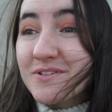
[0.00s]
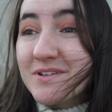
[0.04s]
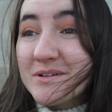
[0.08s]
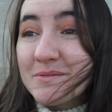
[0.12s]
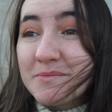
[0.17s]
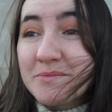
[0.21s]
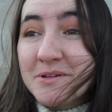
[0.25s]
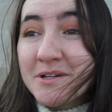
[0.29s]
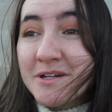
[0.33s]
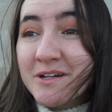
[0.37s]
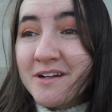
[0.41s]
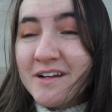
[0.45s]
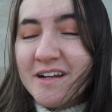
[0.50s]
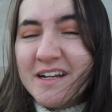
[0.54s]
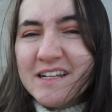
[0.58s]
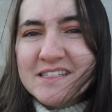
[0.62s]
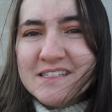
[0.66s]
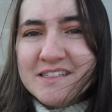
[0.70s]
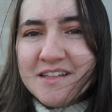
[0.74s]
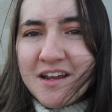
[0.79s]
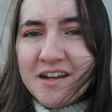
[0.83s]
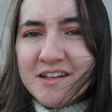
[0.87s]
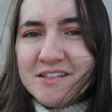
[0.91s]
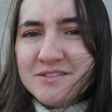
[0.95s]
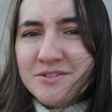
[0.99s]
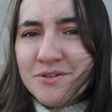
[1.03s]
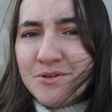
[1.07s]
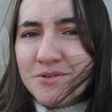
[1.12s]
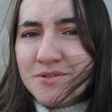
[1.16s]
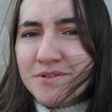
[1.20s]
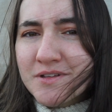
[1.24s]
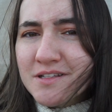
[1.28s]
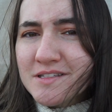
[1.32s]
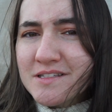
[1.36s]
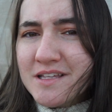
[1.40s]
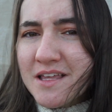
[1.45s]
up here, and it's not as
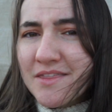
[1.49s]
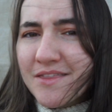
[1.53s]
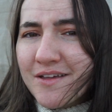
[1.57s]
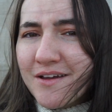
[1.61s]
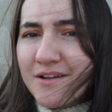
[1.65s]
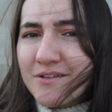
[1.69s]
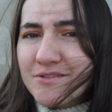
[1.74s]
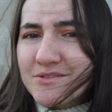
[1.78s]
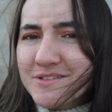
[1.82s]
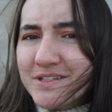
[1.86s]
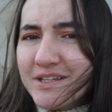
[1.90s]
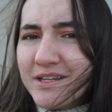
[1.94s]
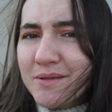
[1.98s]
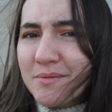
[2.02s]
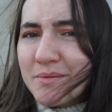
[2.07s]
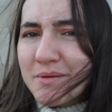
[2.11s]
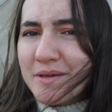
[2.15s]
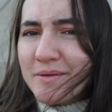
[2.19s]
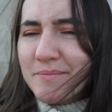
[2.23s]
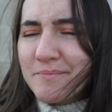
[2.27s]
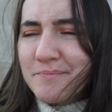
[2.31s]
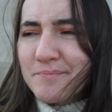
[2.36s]
cold as I thought it was going to be.